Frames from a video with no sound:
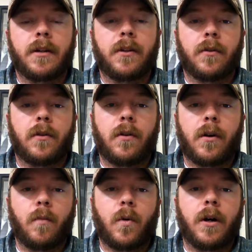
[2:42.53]
your
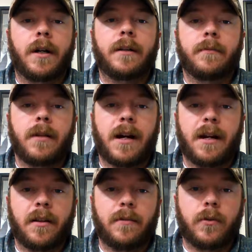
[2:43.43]
alarm 1
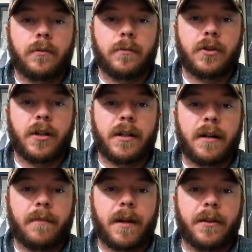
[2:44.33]
high-level
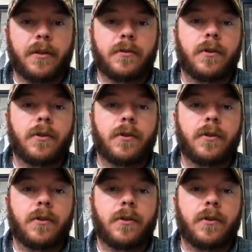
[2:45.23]
shutdown value.